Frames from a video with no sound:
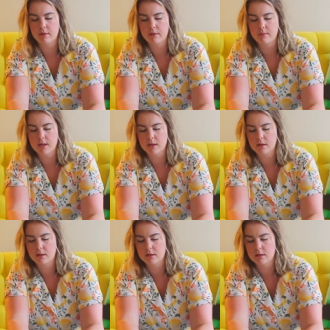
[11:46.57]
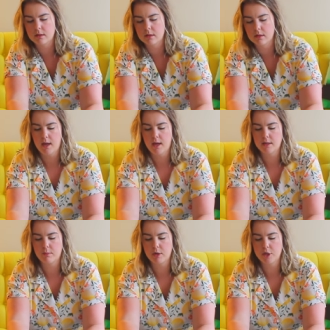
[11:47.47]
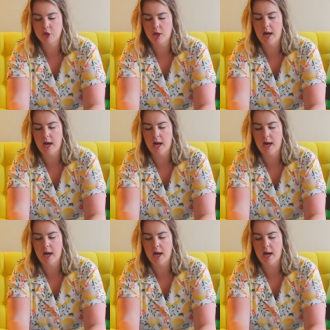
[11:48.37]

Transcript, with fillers: of the mix. And I'm pretty sure,